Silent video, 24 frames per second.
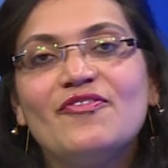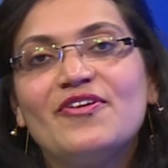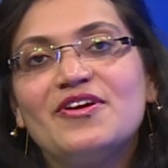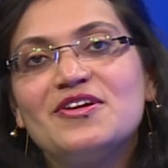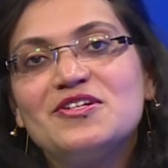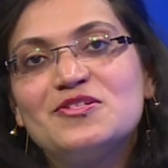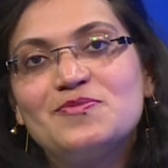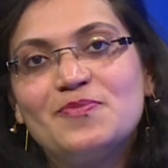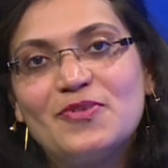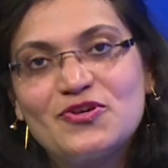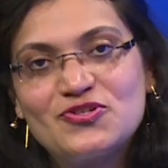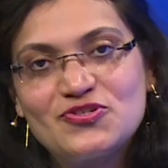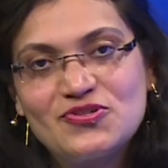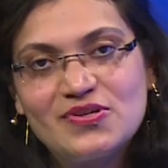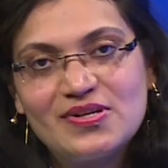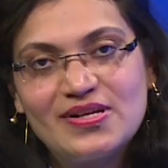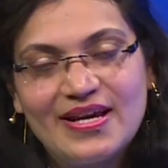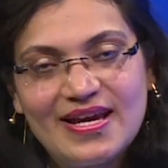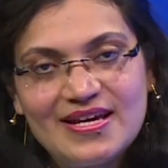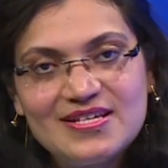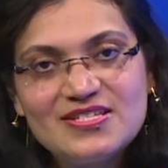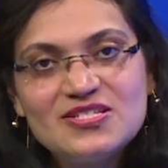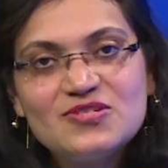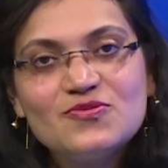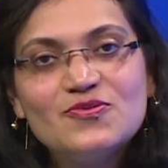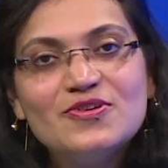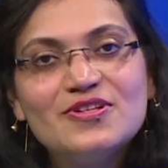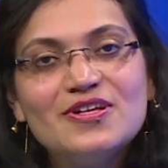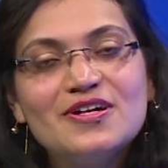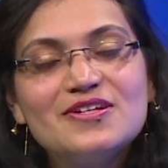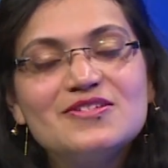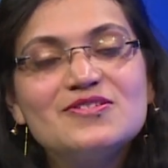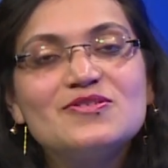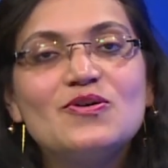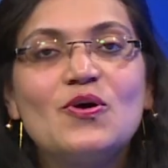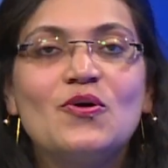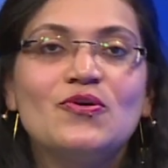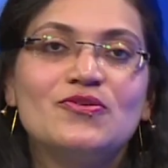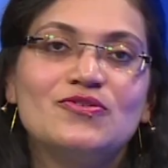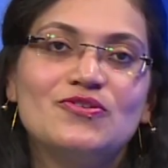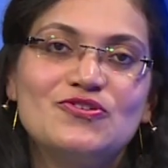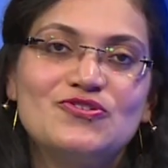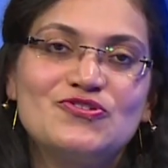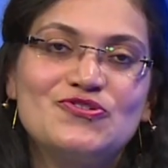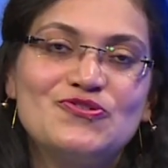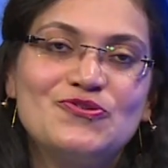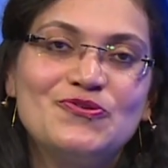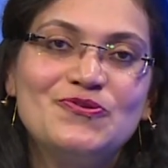very special guest with us on the
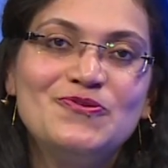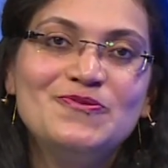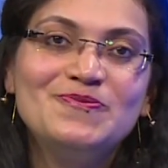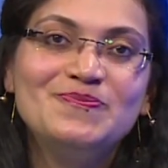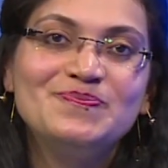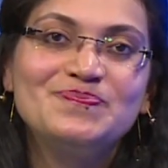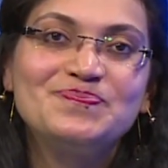show.